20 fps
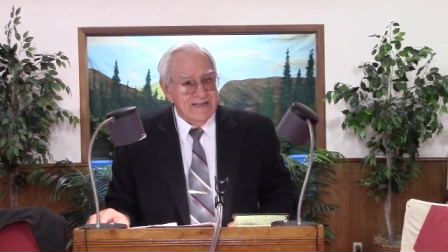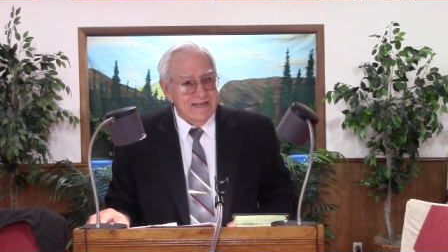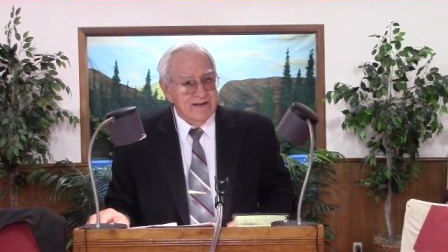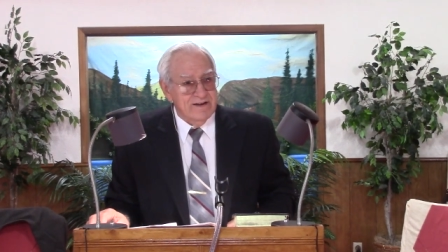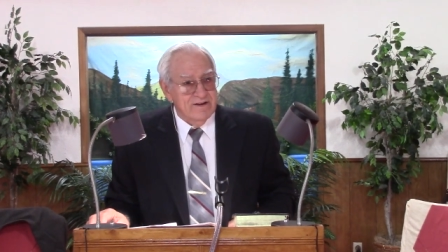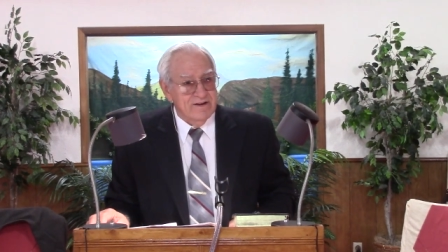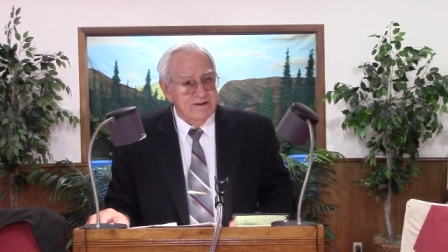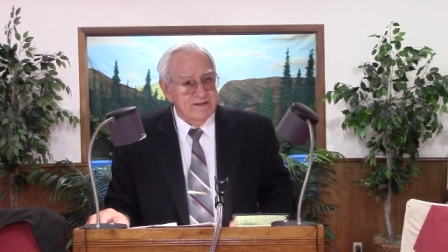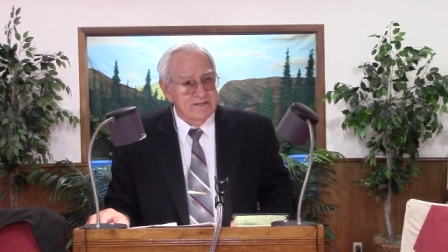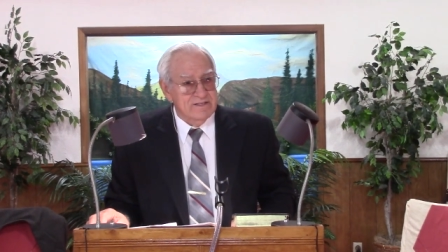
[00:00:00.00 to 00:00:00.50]
you
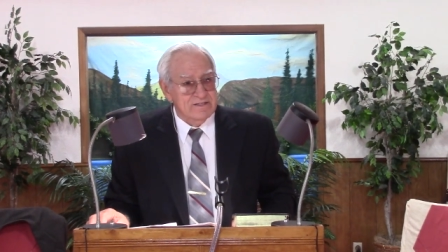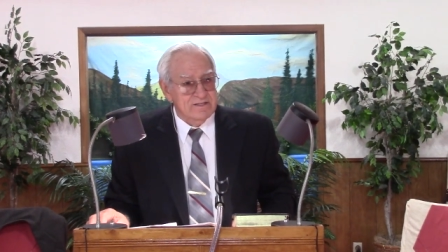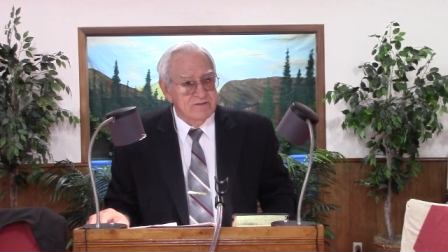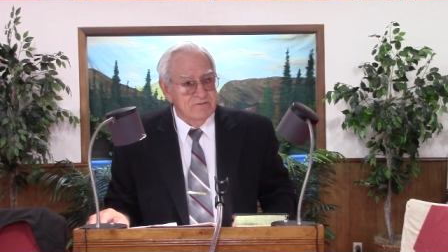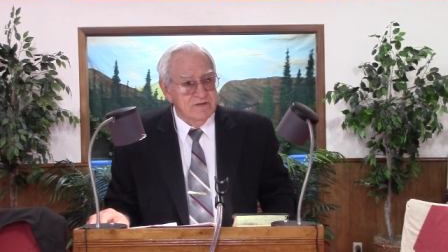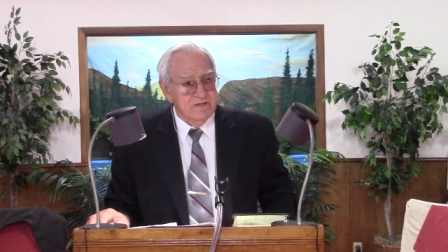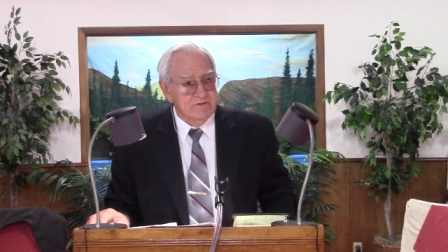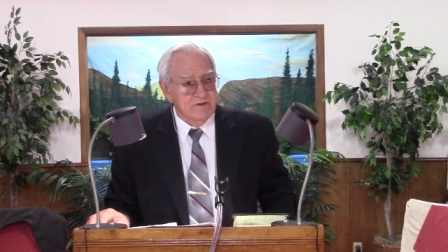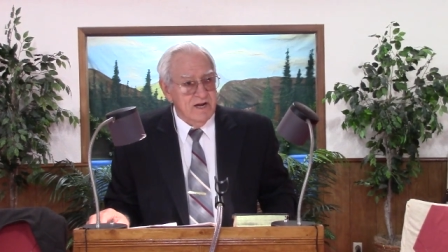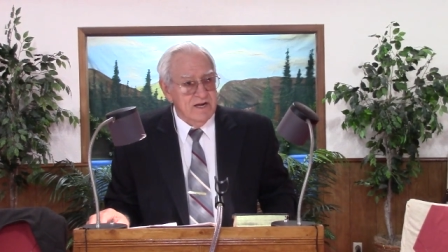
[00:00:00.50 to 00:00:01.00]
know, so
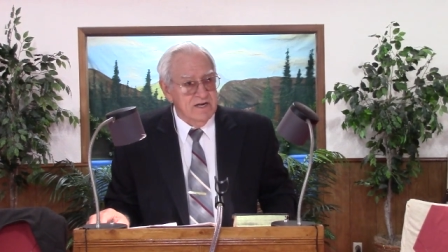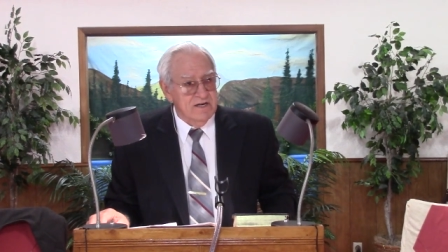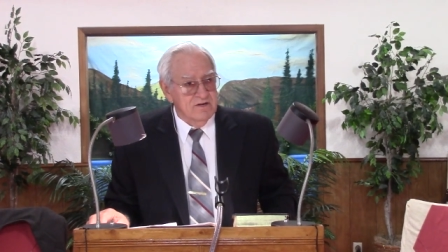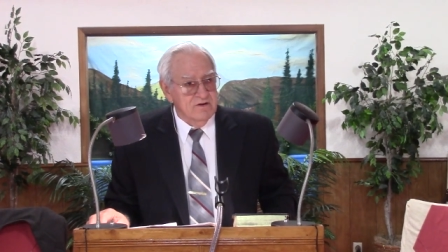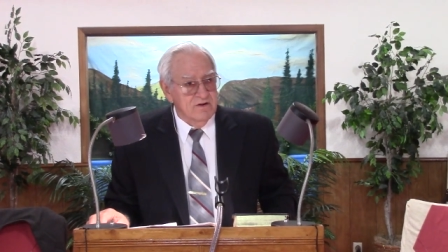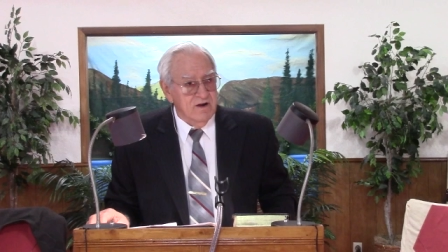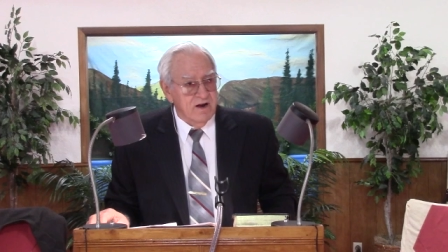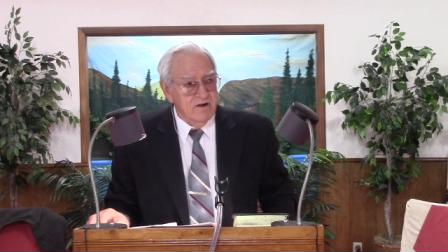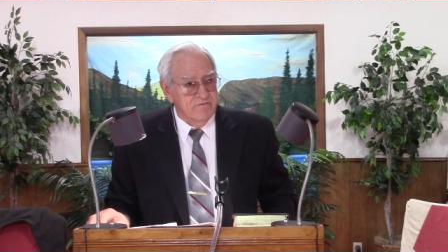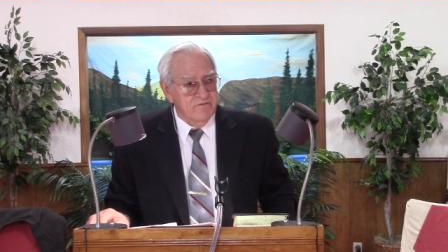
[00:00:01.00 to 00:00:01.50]
we try to
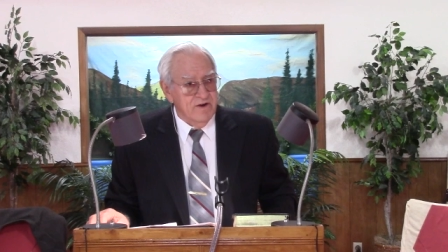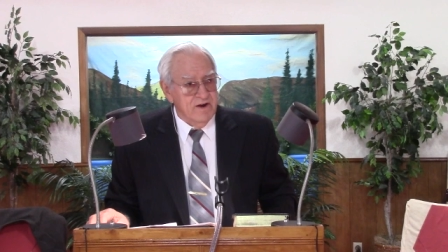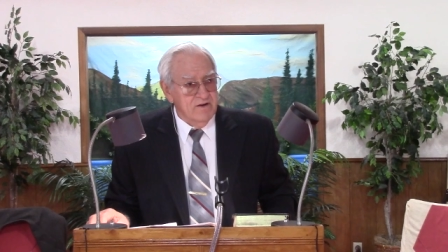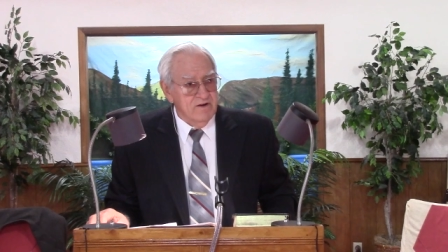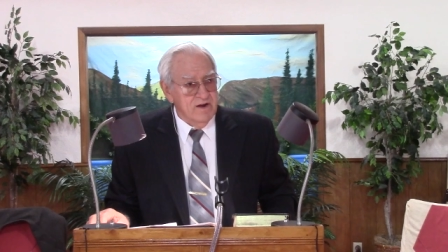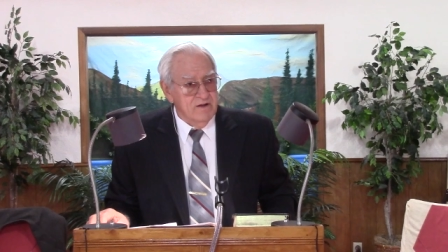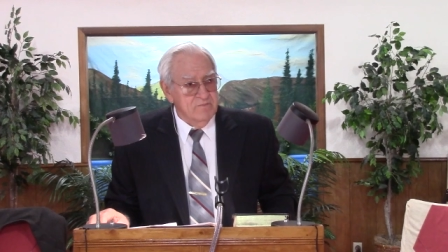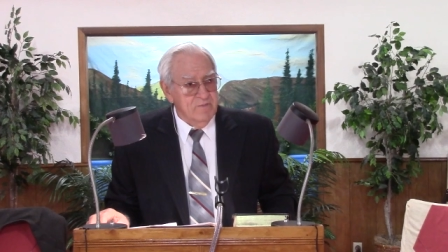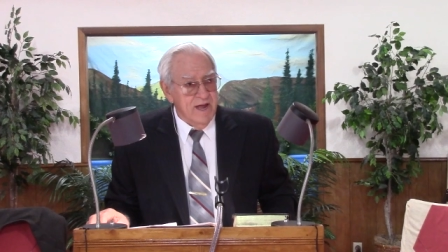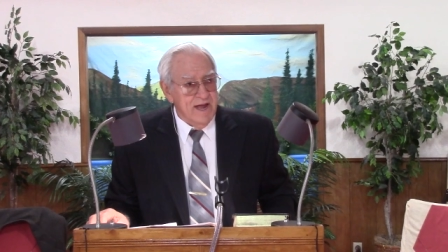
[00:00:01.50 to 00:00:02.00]
do our
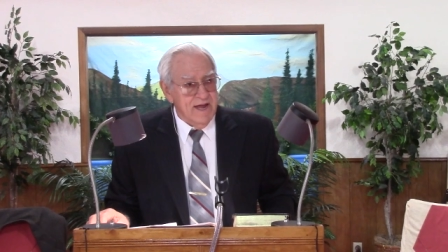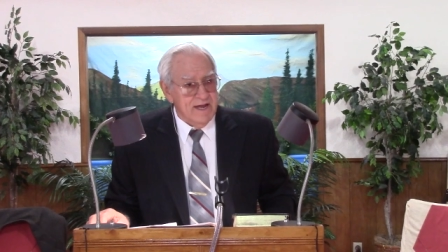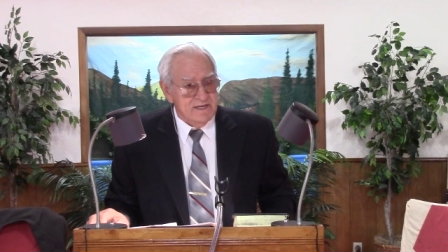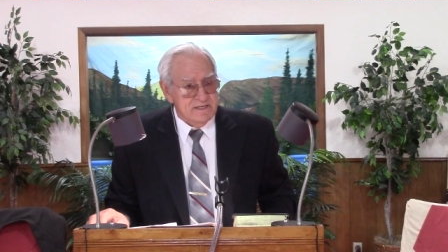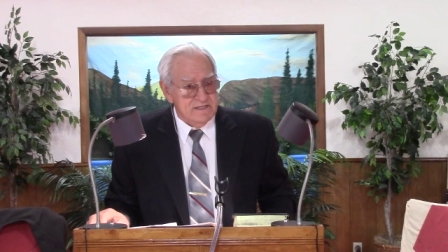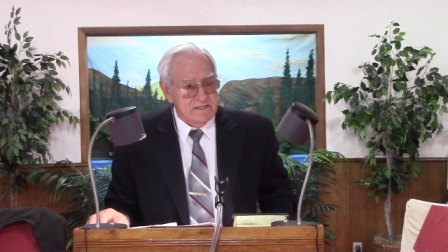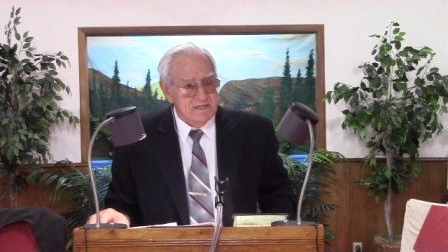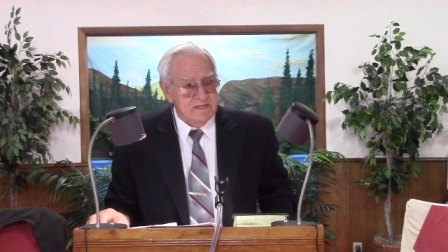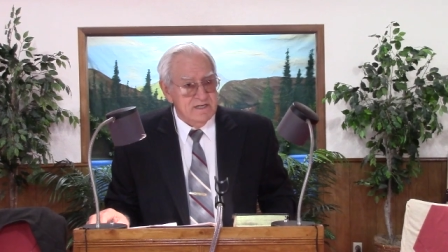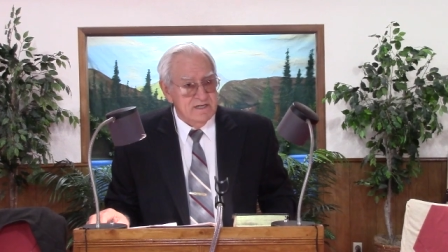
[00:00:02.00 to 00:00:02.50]
very
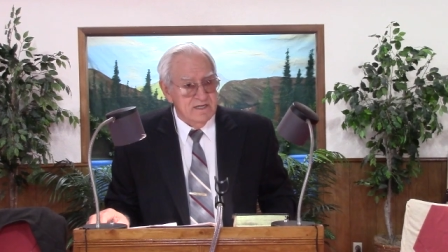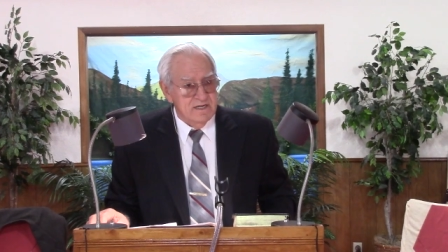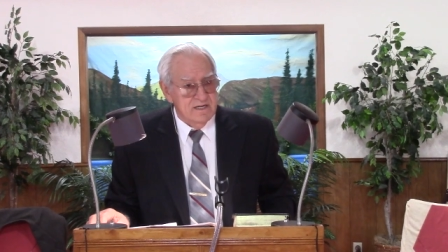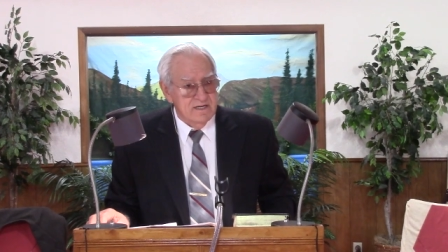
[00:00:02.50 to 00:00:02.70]
best